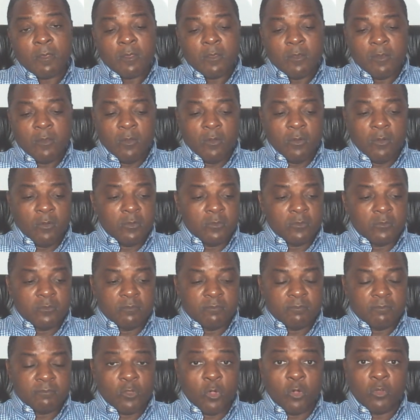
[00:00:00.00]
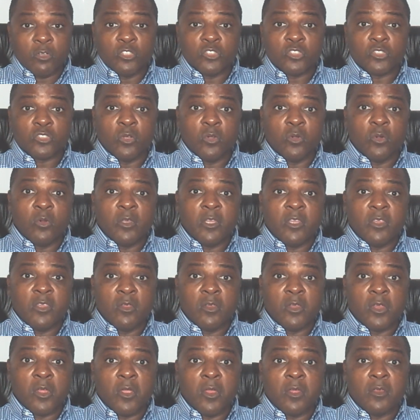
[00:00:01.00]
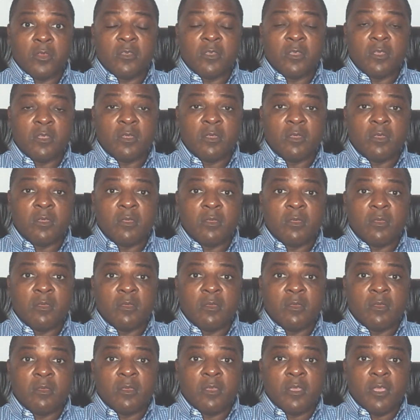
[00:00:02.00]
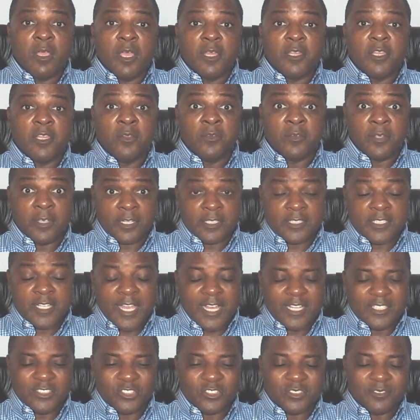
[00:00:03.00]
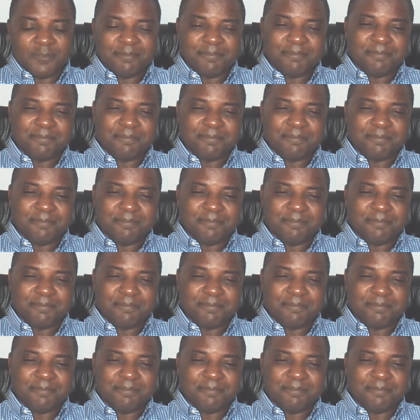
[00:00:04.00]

You go to school and you learn, then you take a test.